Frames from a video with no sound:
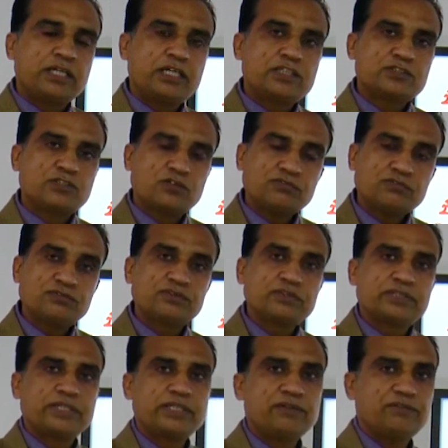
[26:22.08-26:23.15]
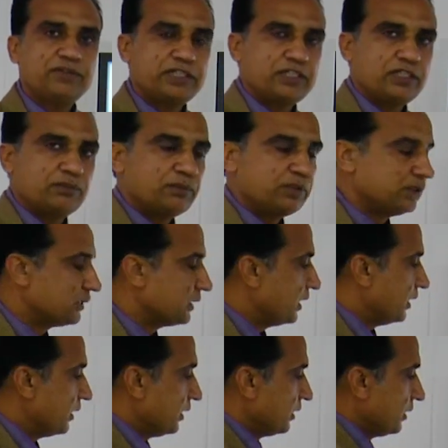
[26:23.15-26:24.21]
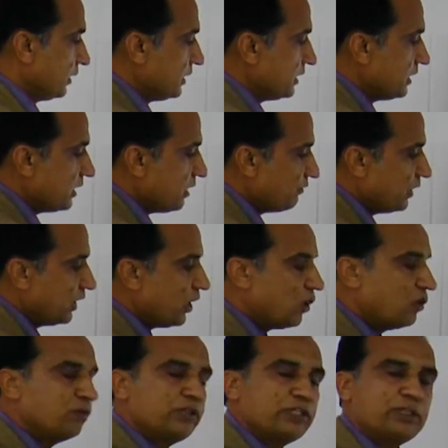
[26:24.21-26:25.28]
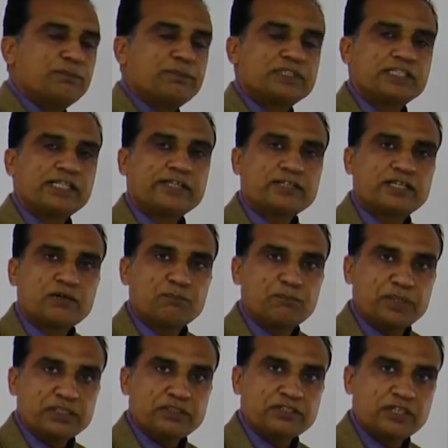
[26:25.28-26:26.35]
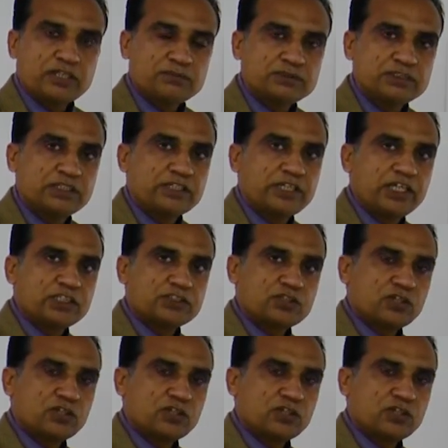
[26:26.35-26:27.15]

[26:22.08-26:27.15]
case of three variables. This is the way how we represent the main terms in case